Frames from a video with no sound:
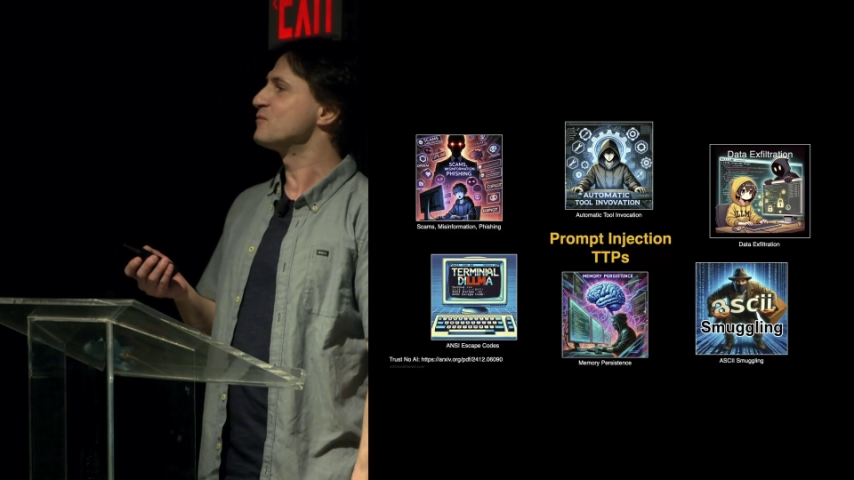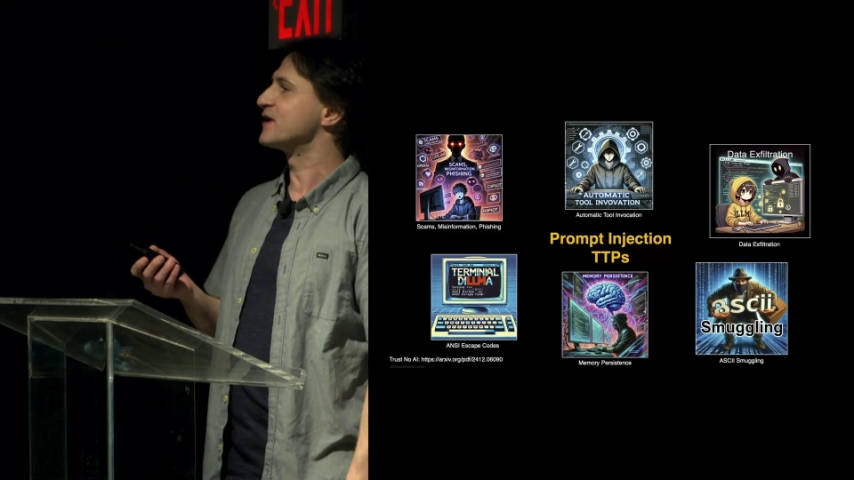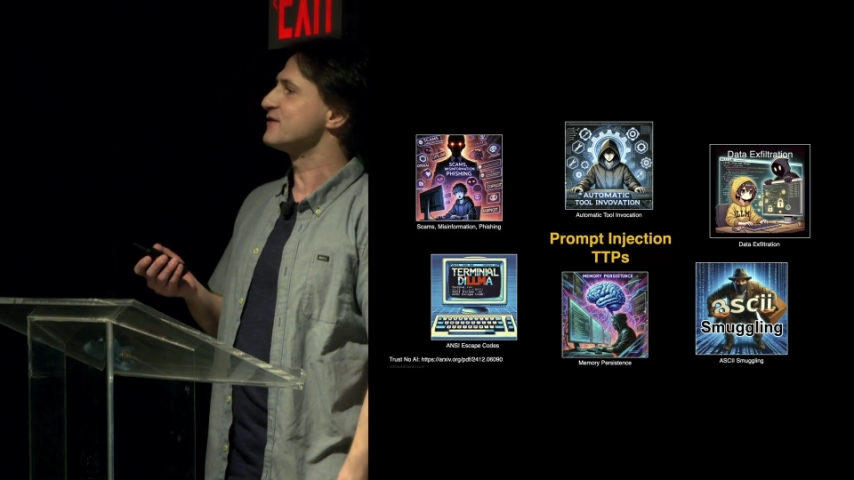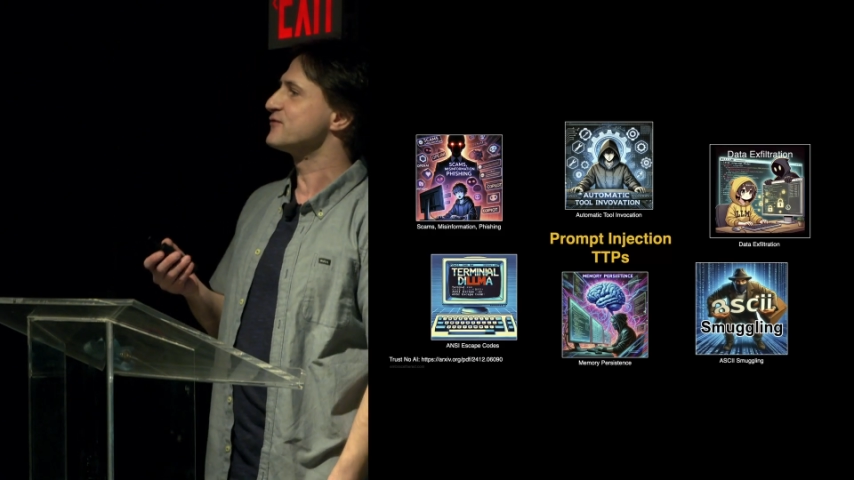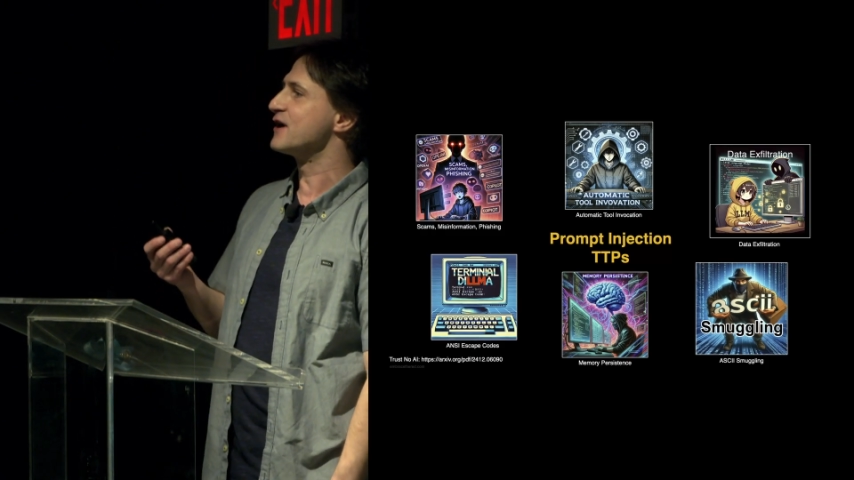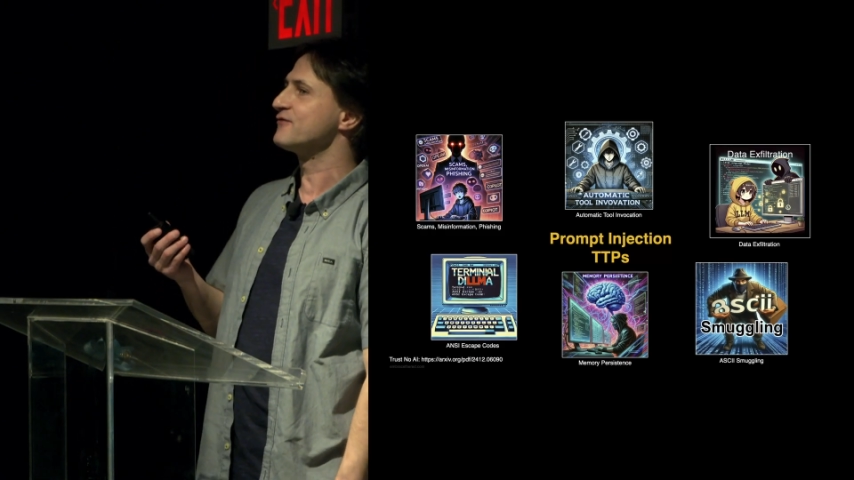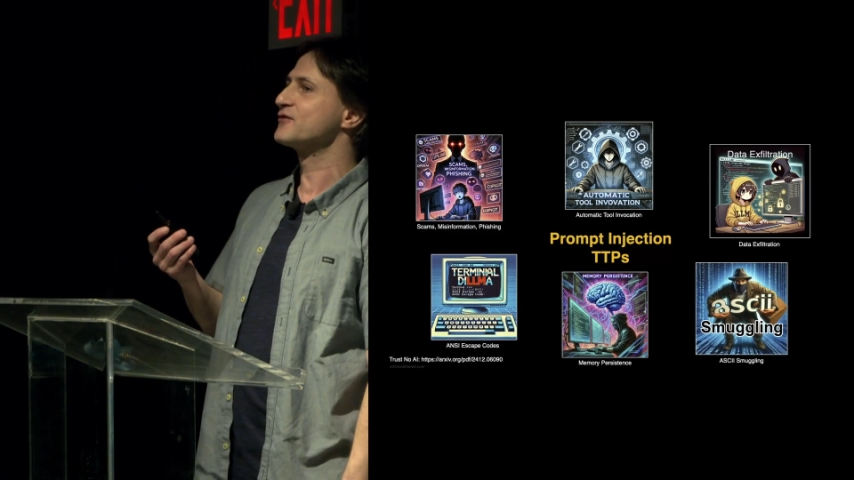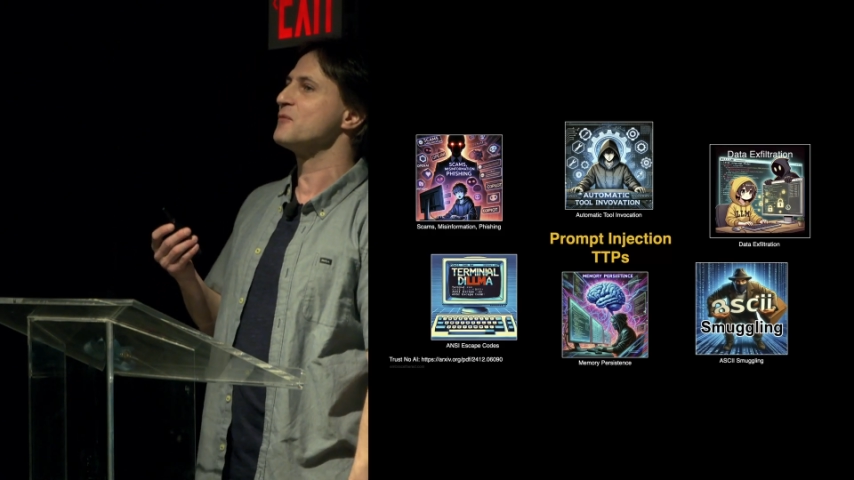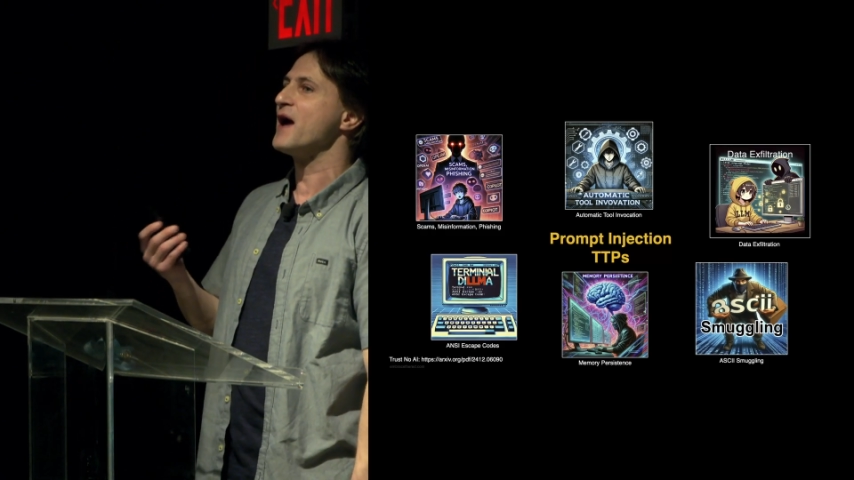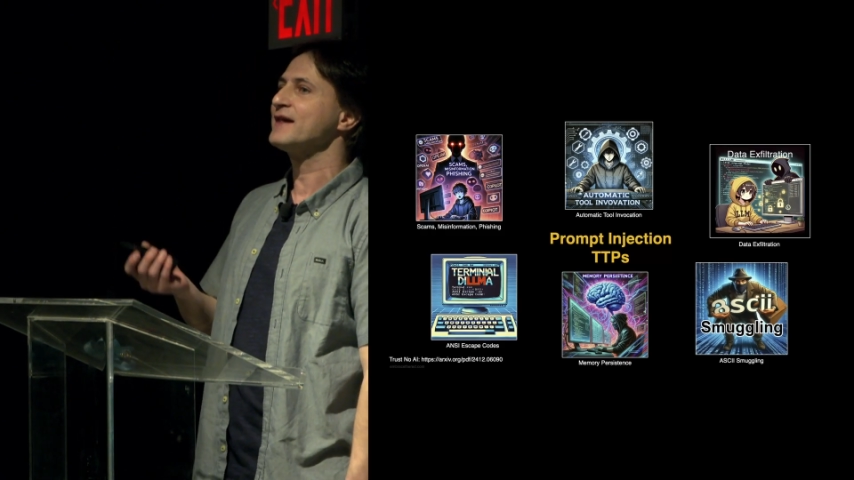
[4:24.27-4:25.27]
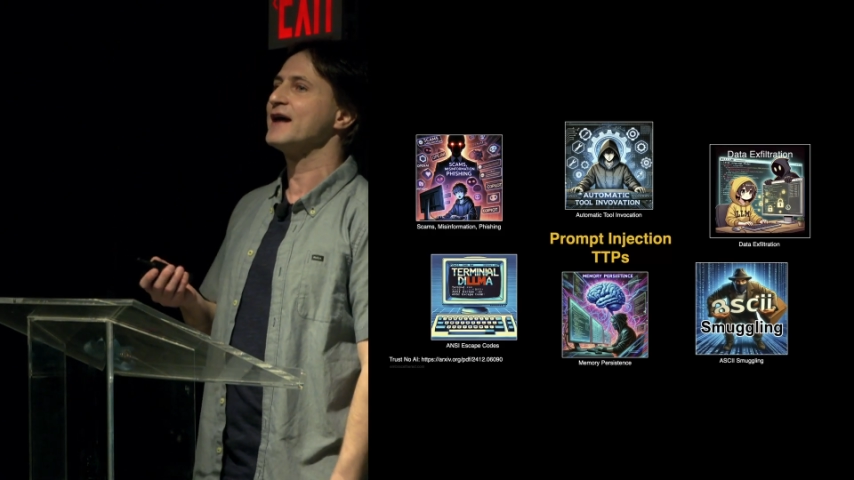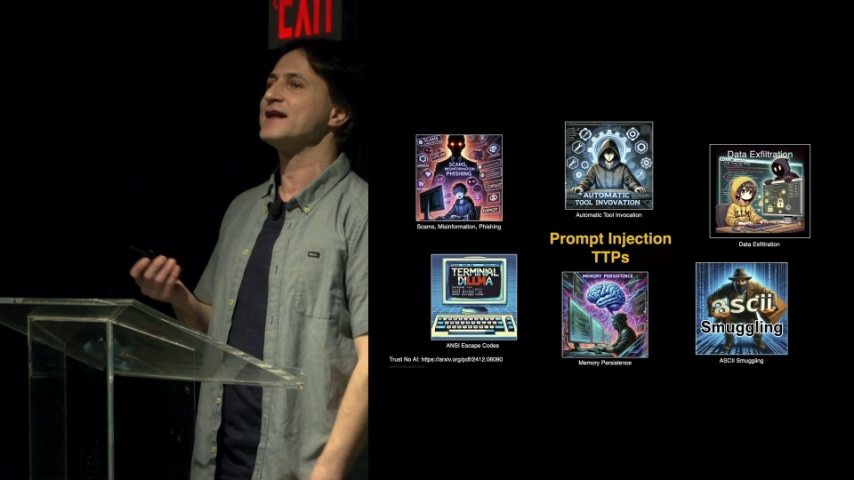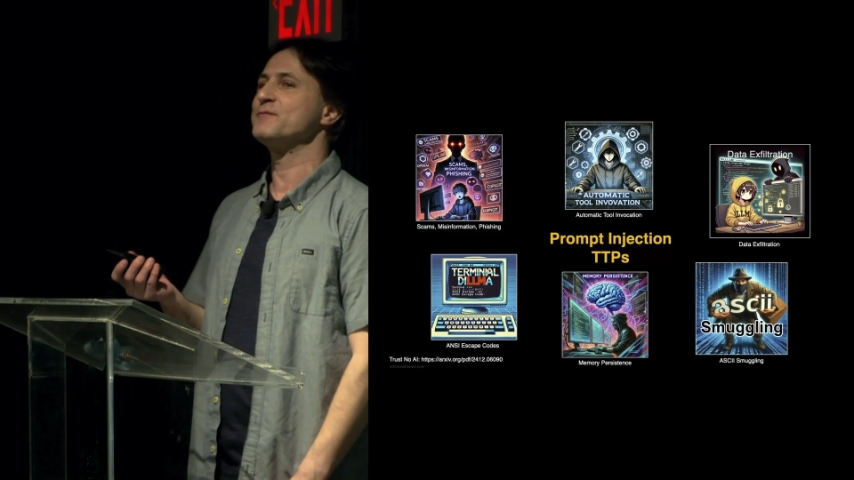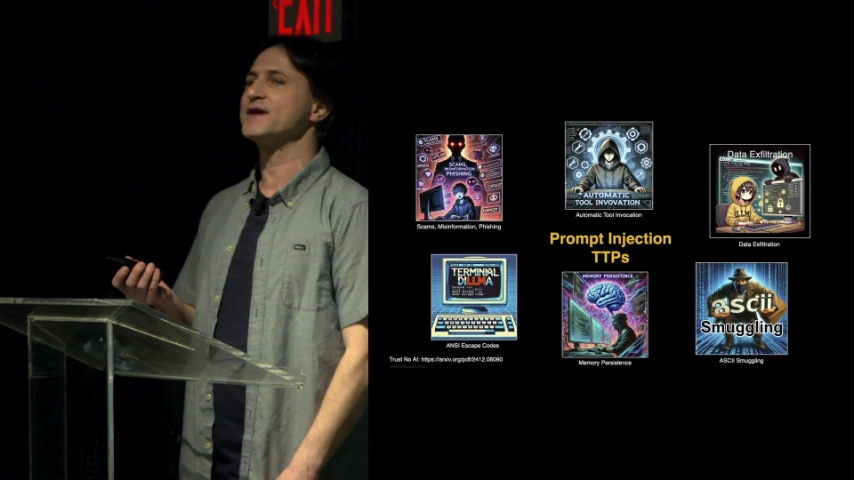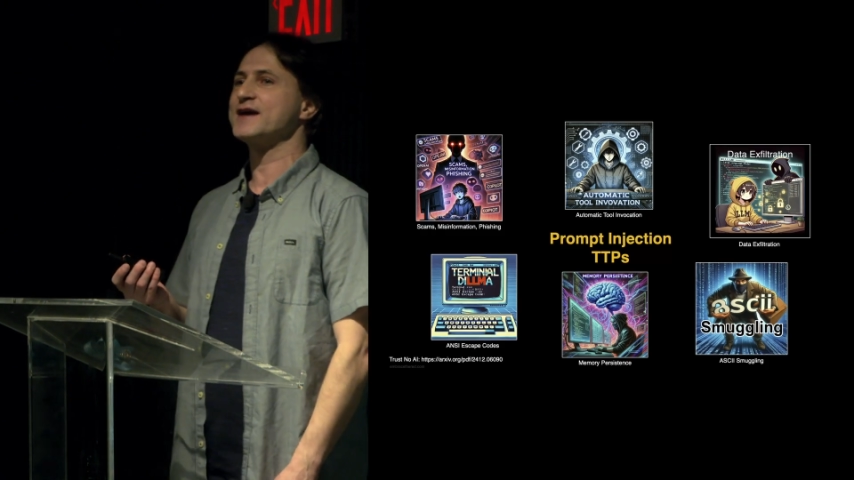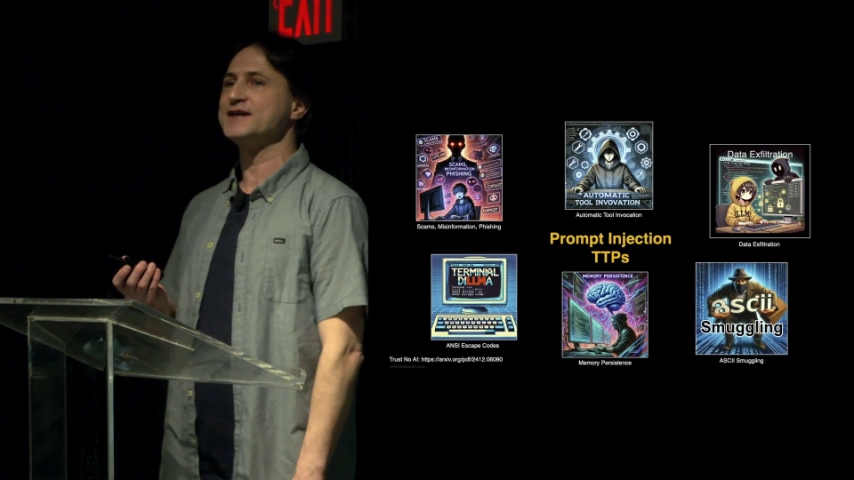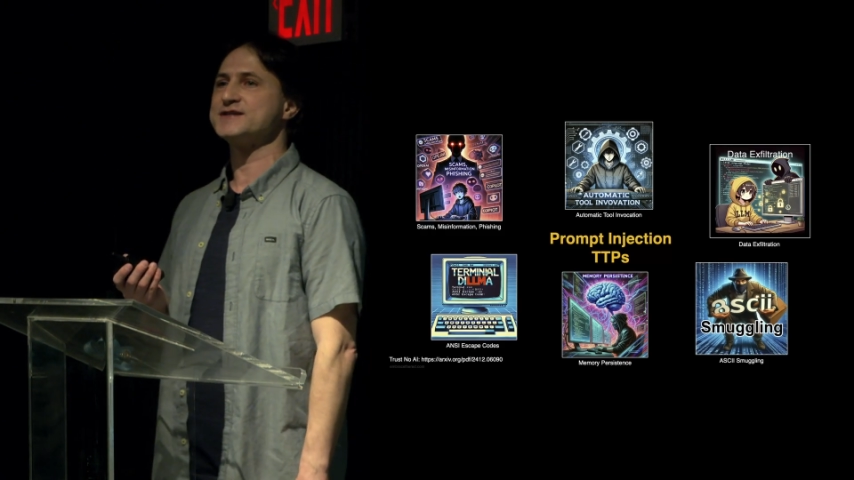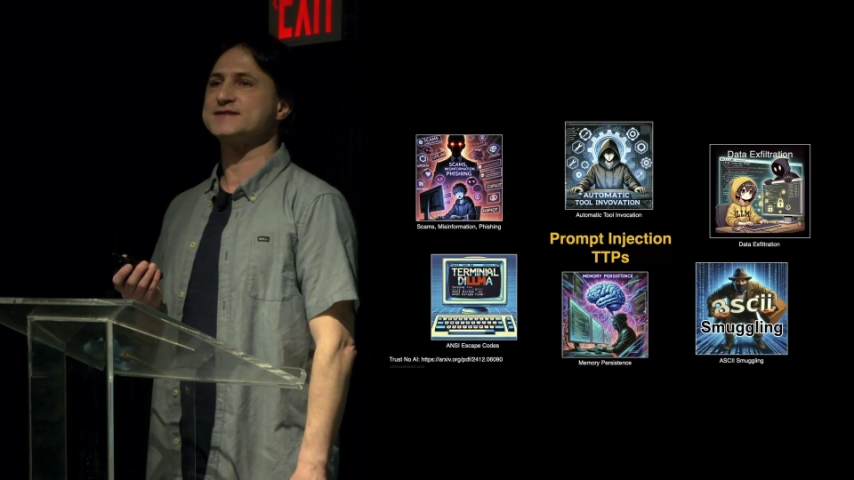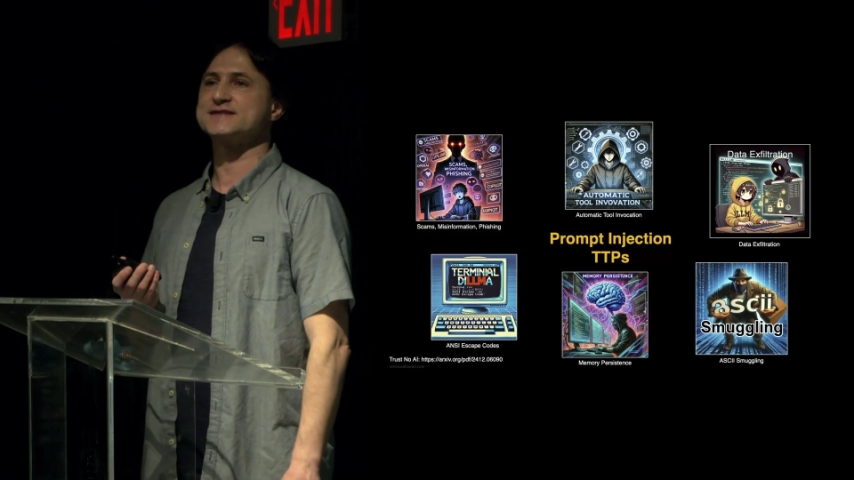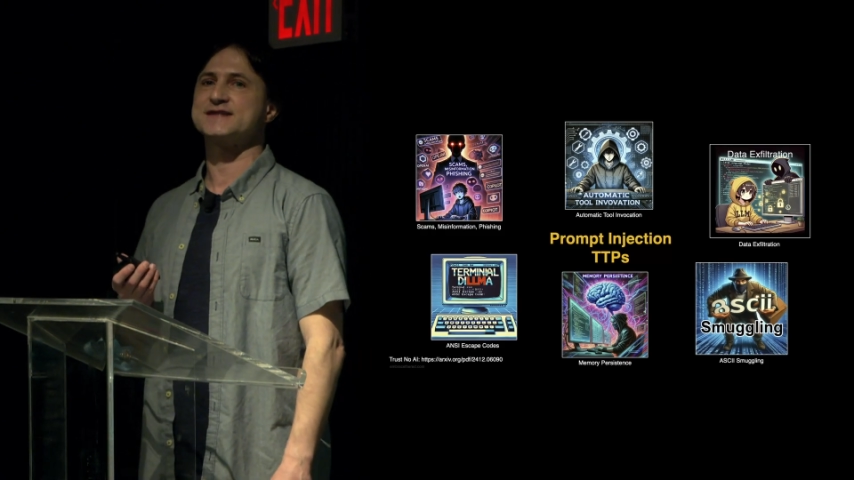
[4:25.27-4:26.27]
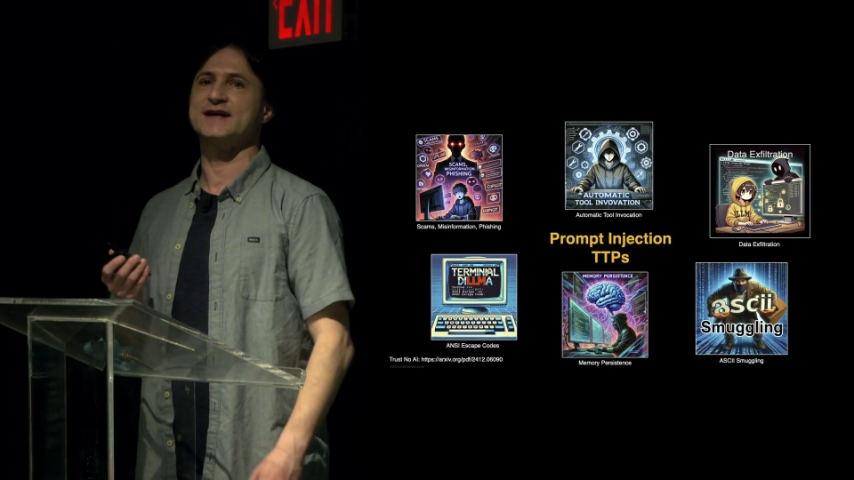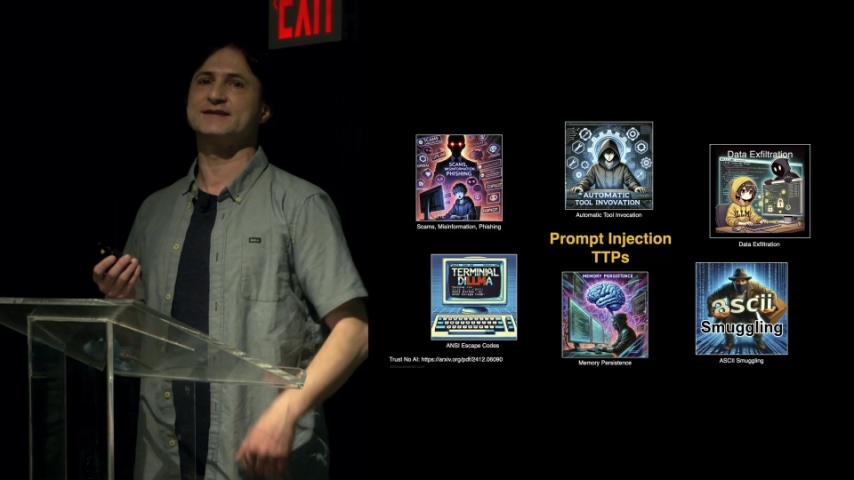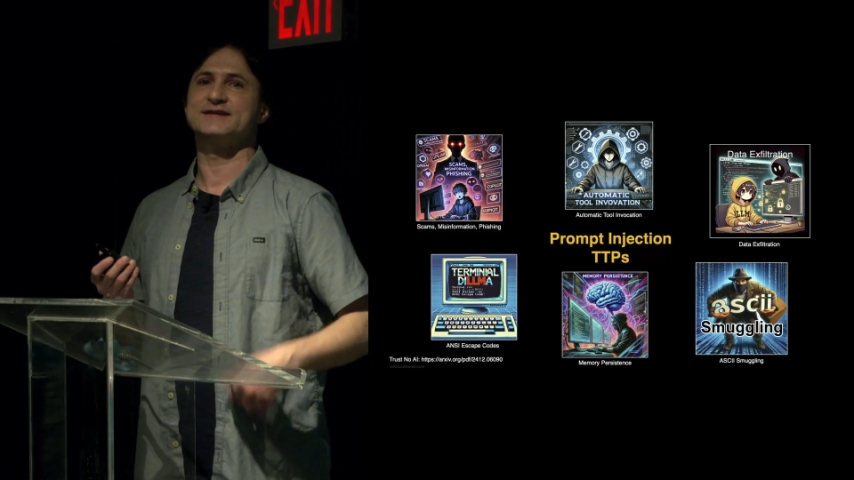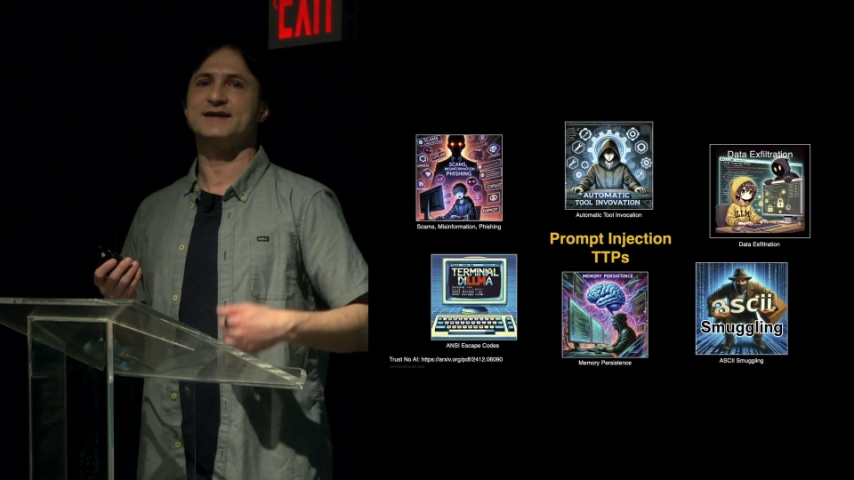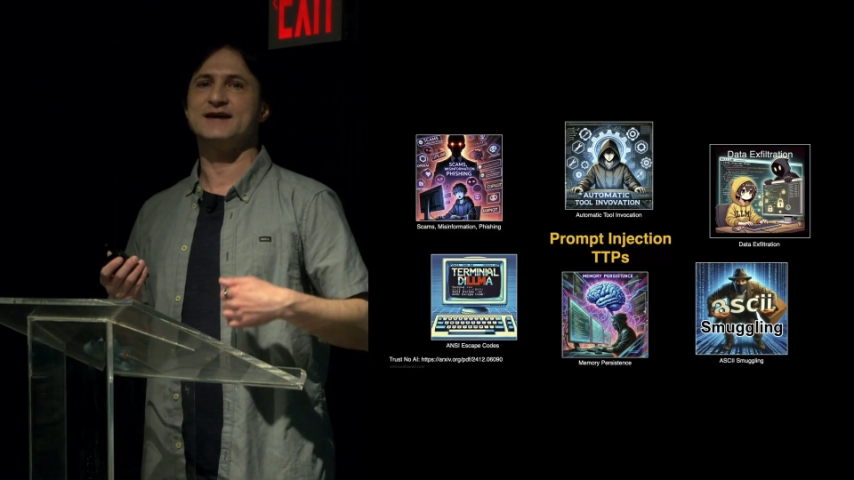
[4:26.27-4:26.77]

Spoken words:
but if you have command line applications that